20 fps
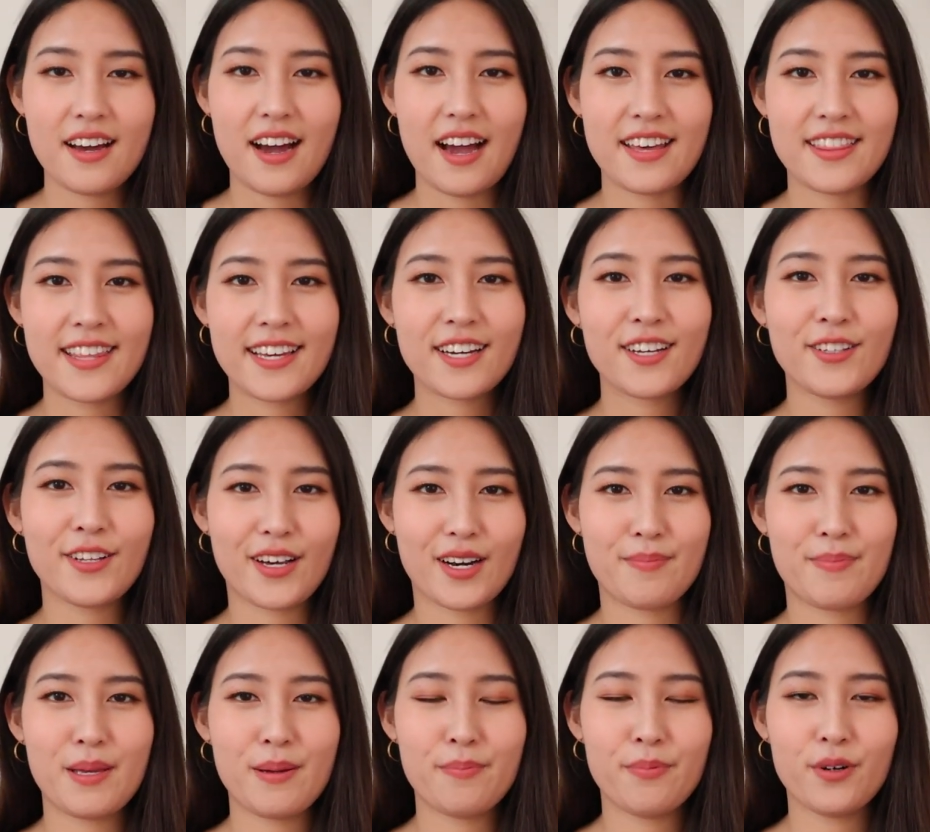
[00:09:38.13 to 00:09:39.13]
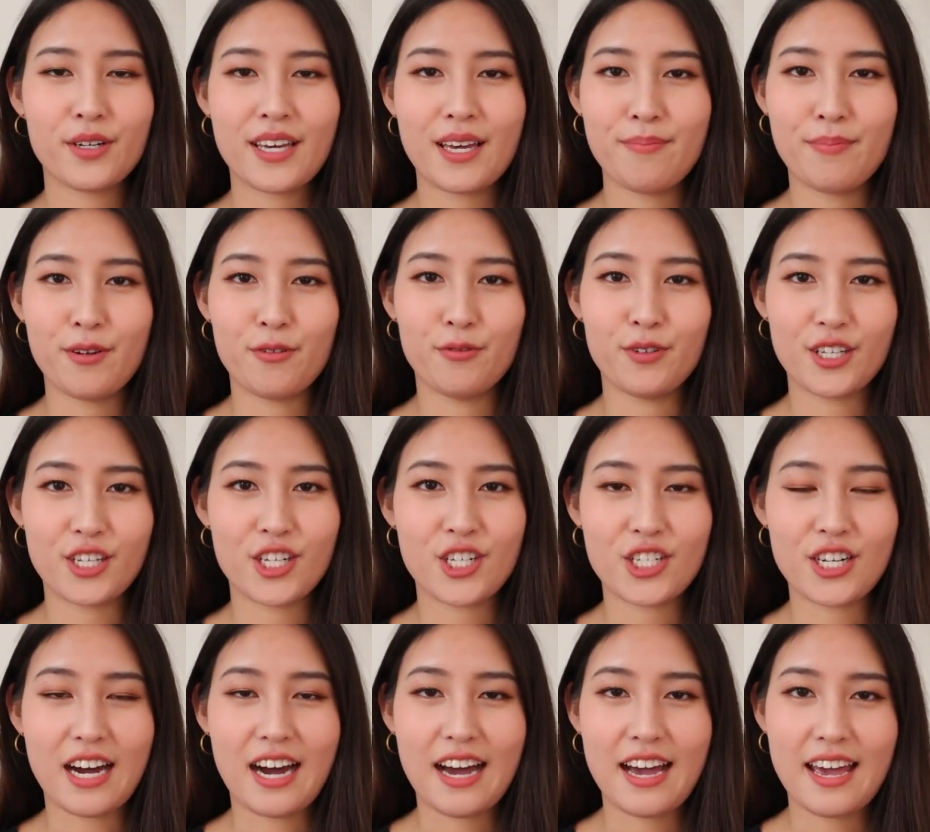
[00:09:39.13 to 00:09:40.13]
I think a lot of people can be really
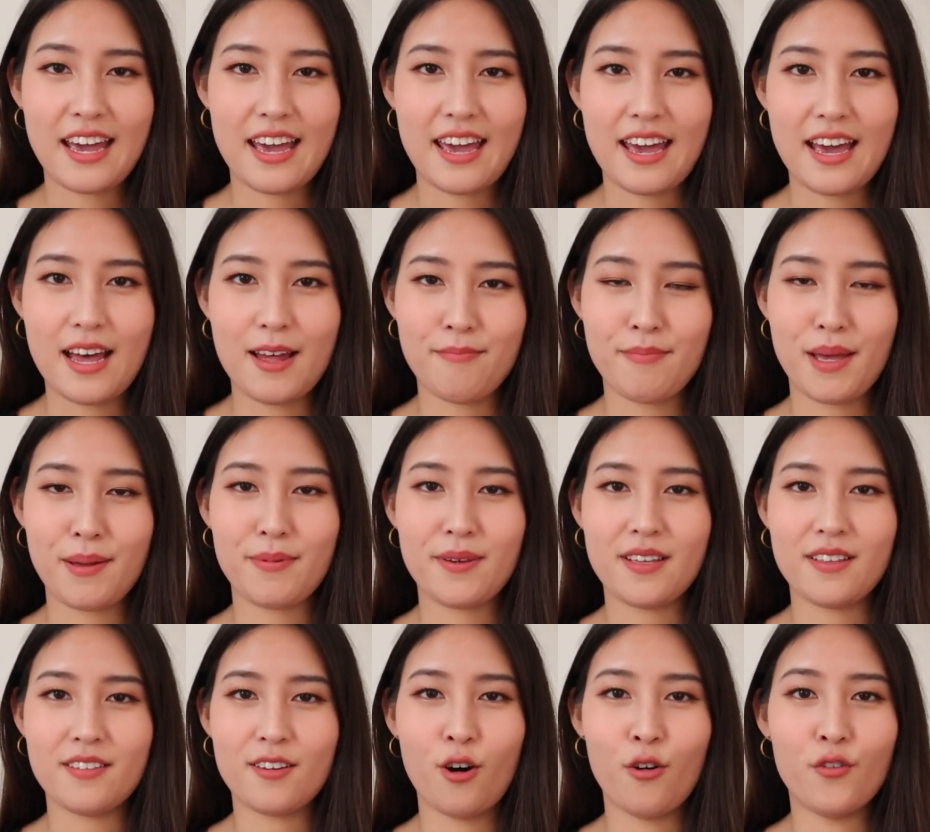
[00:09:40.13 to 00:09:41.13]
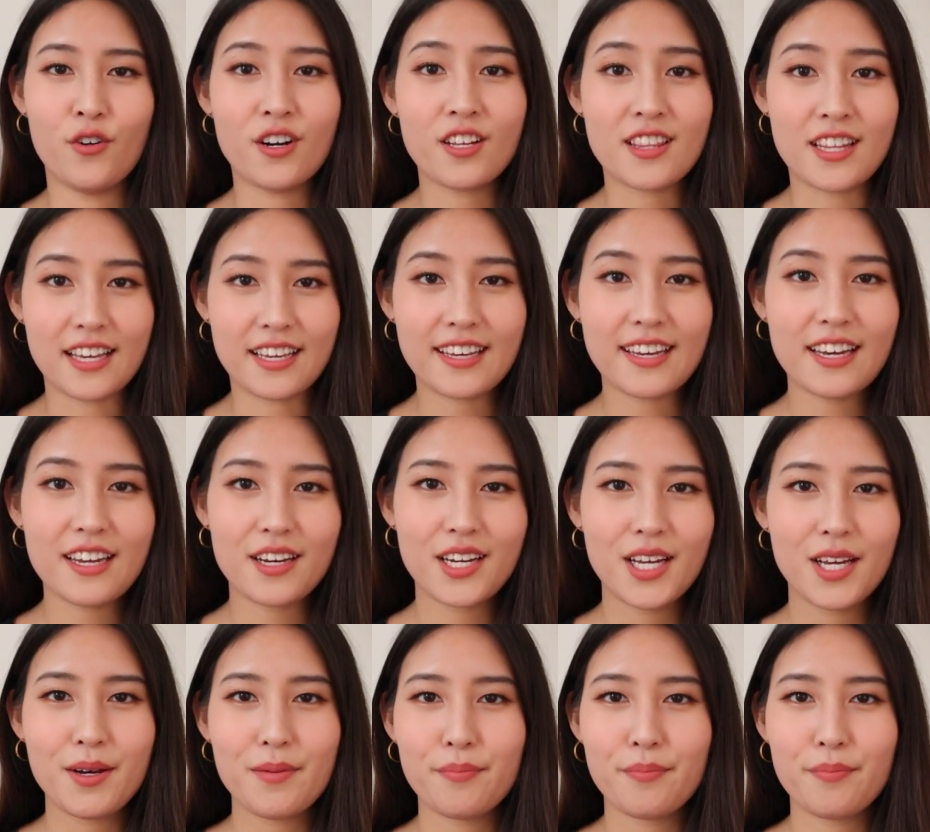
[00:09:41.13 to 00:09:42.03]
shy and maybe overthink it,